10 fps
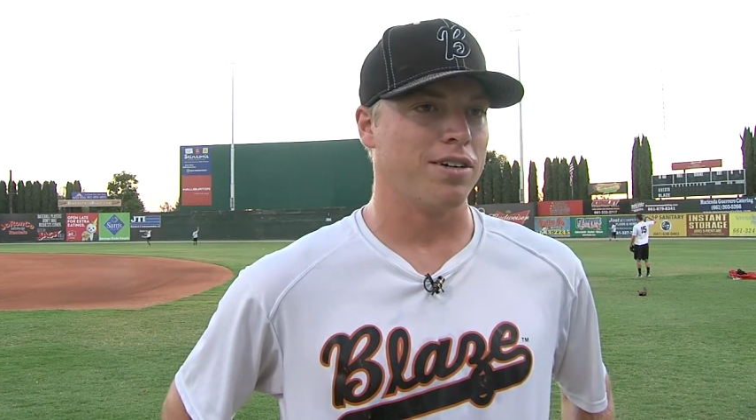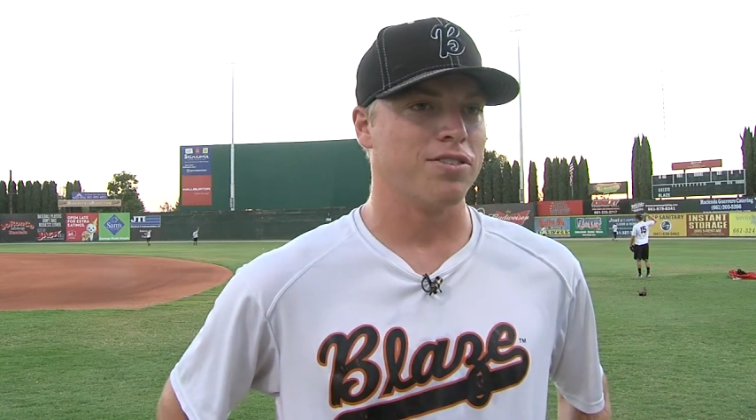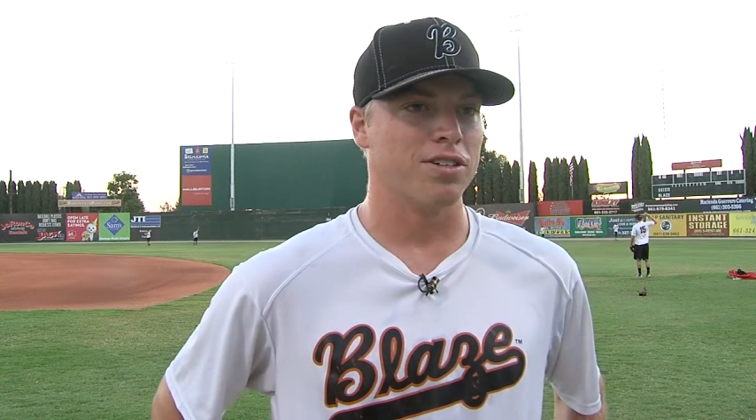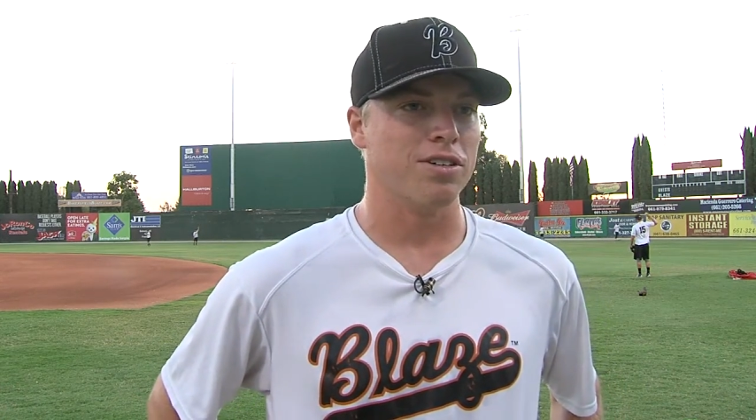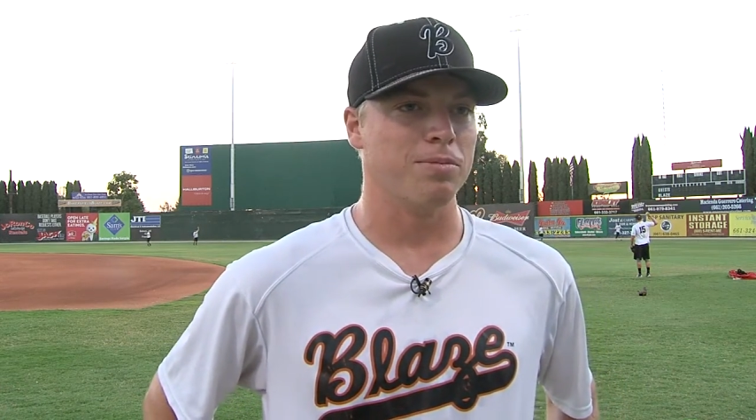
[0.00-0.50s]

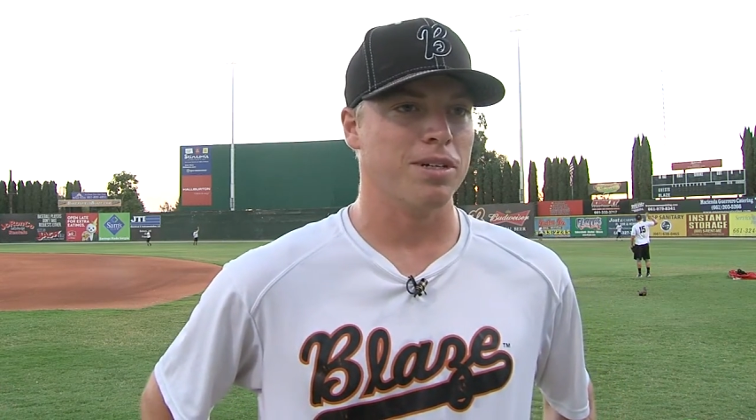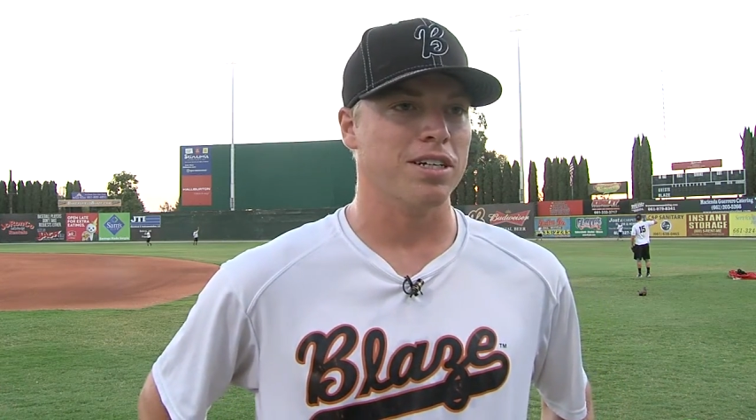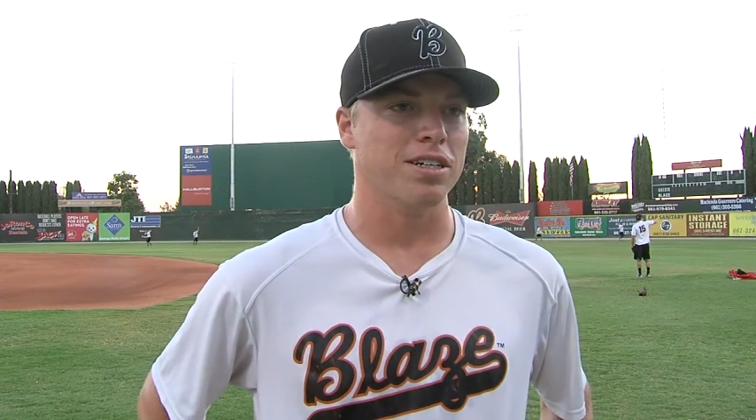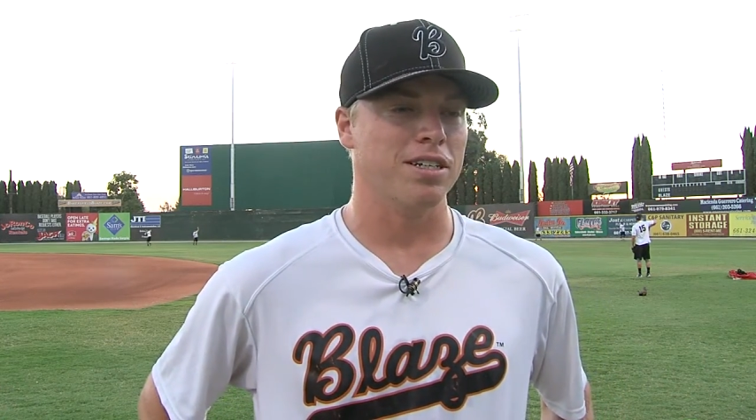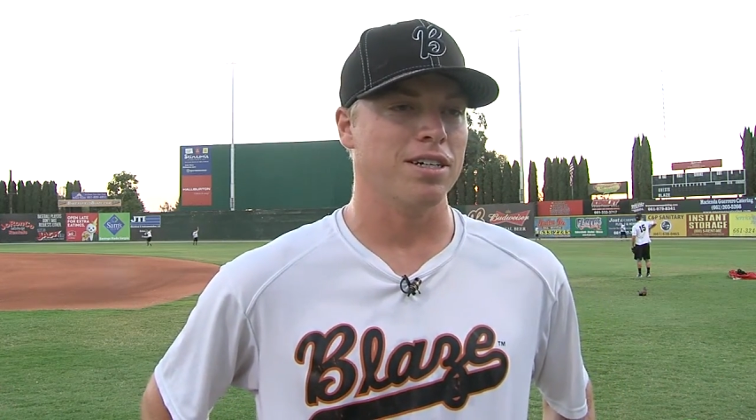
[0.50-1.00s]
so it'd be
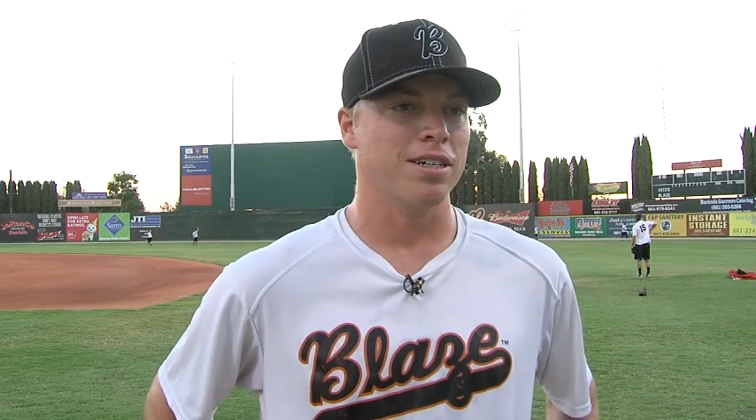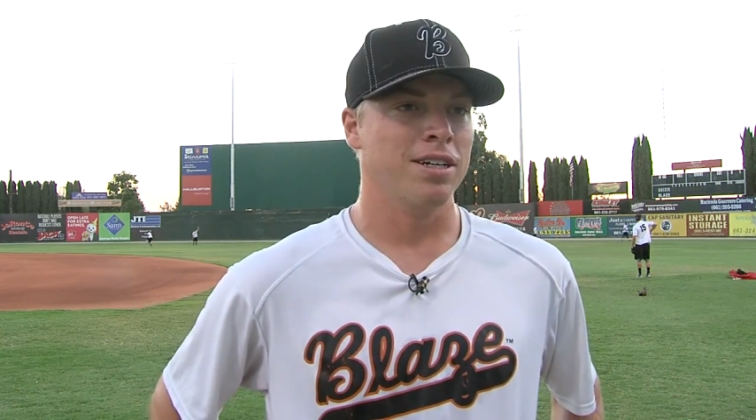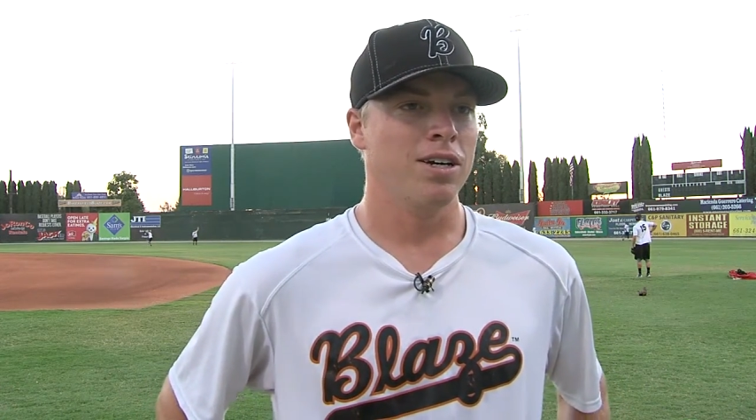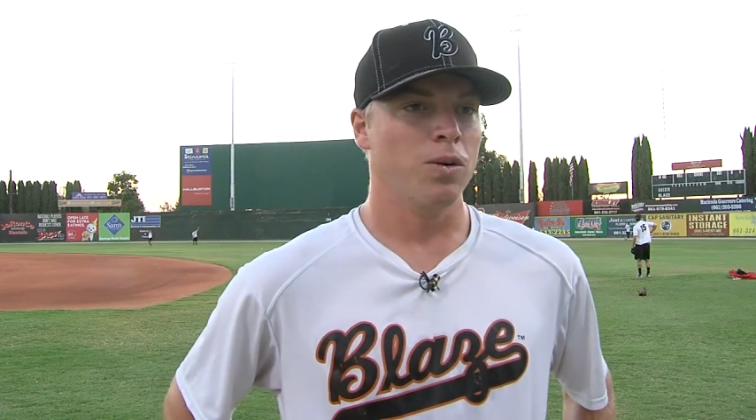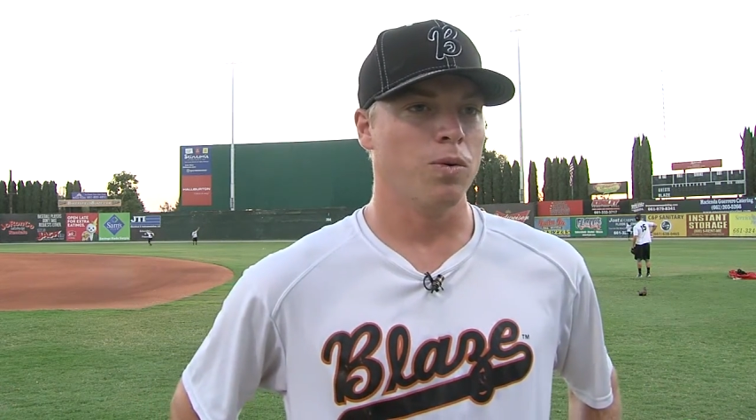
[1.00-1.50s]
good to
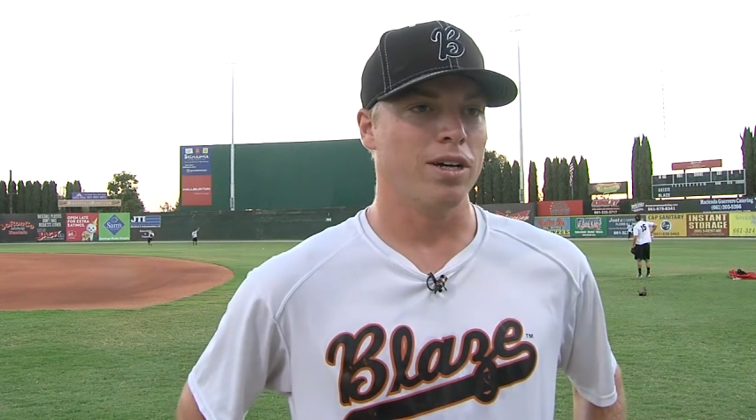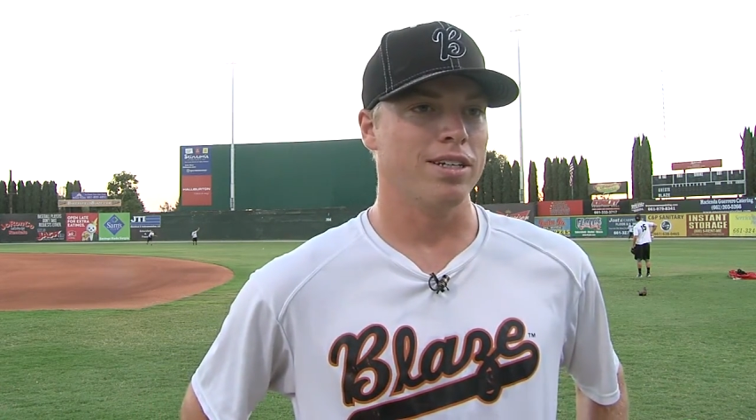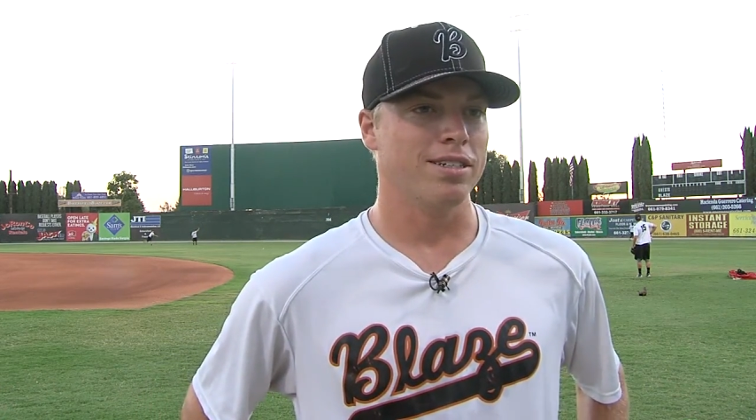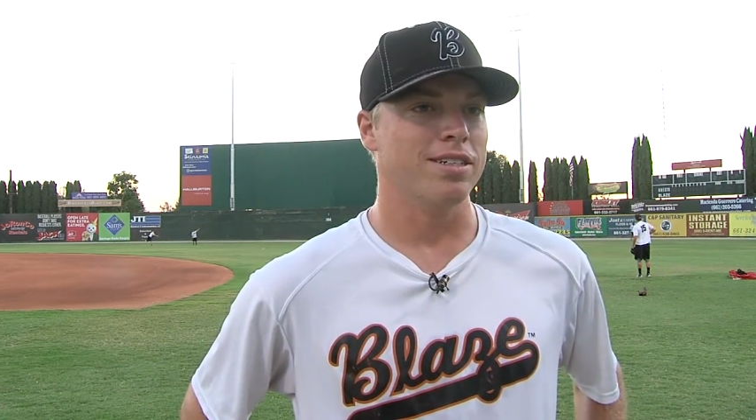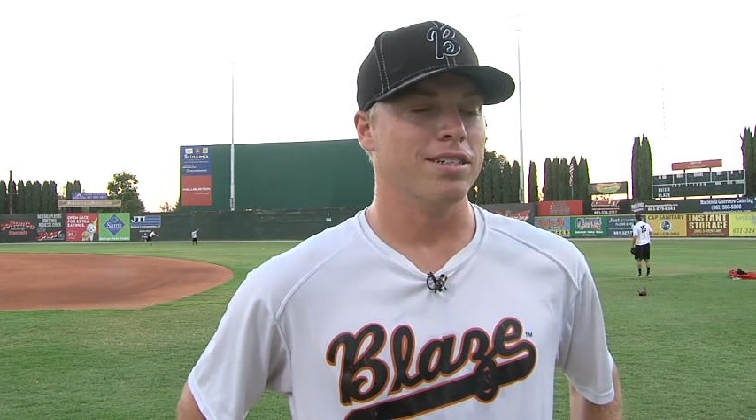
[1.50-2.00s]

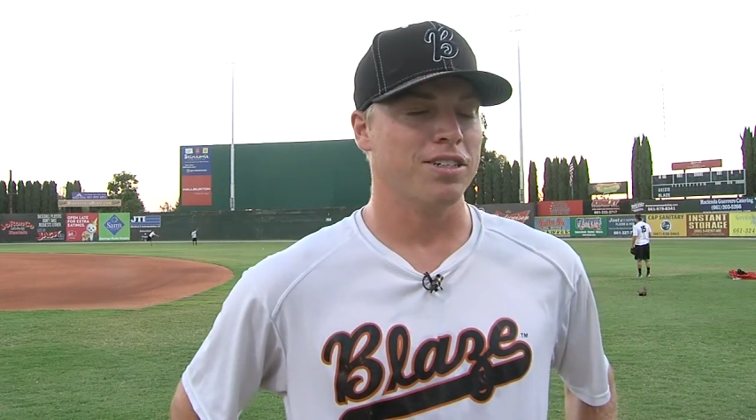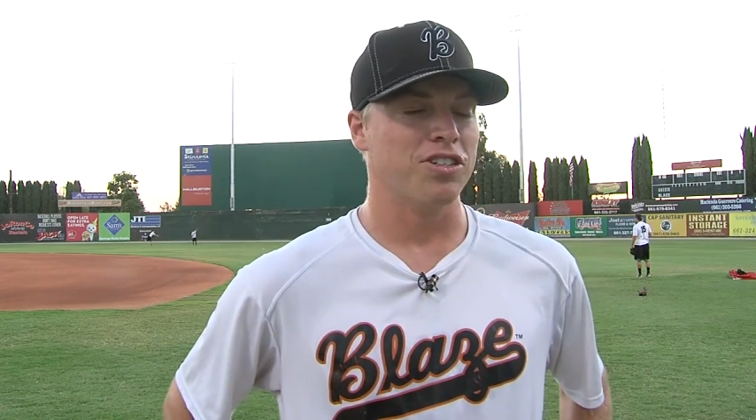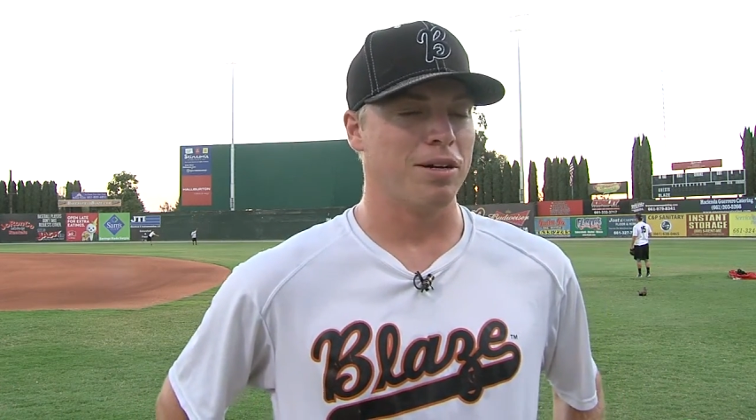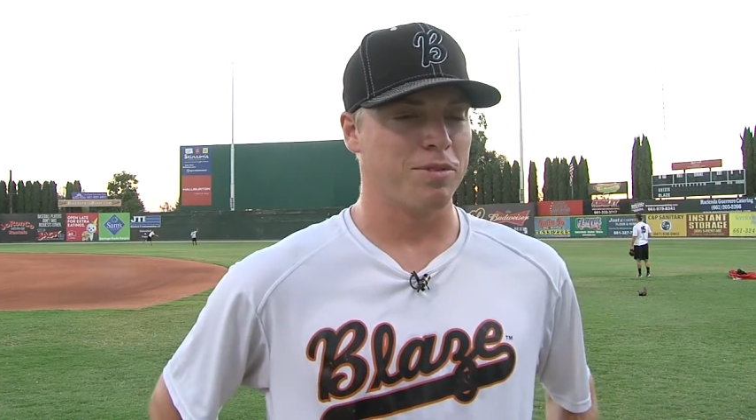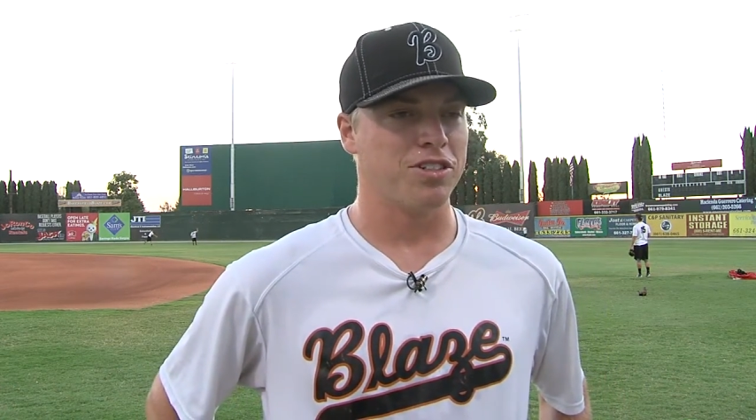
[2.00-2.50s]
win a
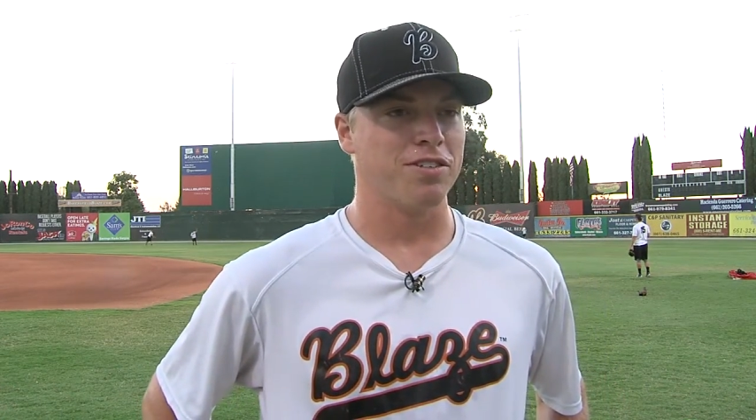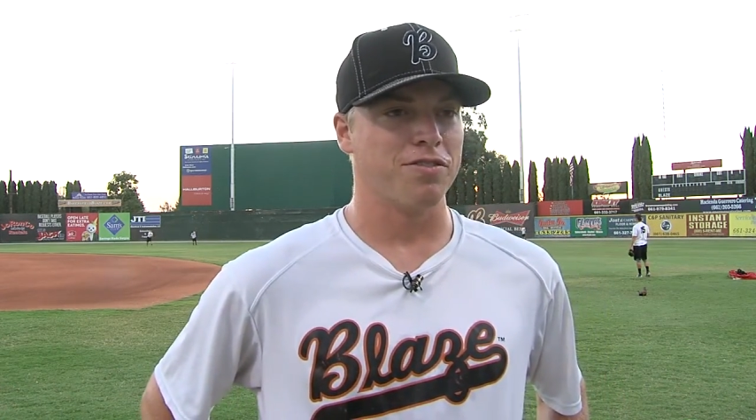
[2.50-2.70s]
championship for